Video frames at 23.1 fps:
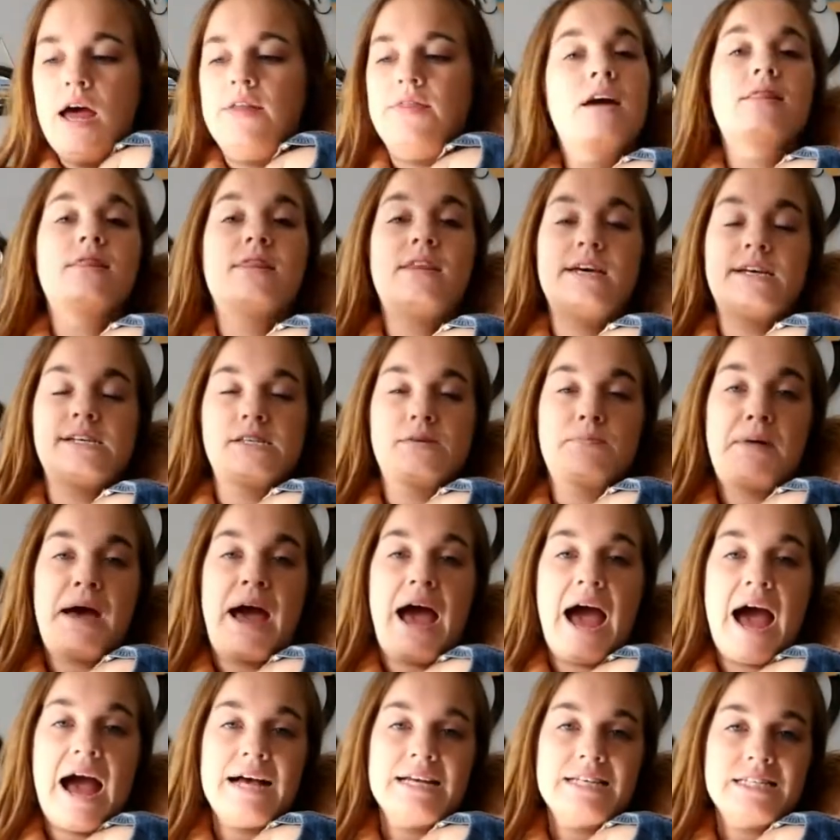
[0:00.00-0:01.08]
This
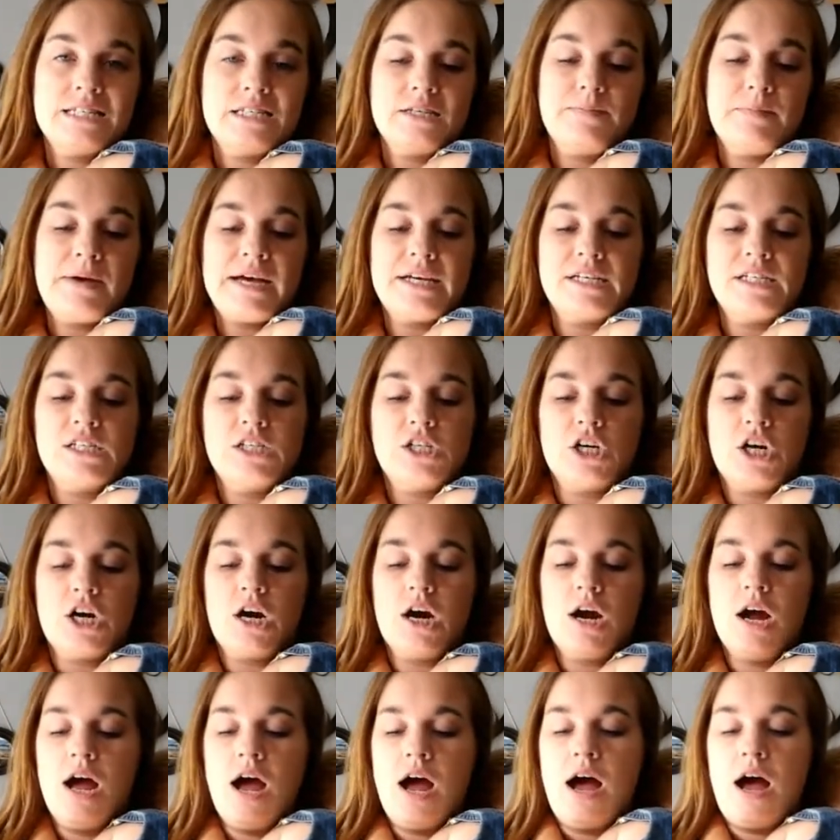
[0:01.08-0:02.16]
past semester,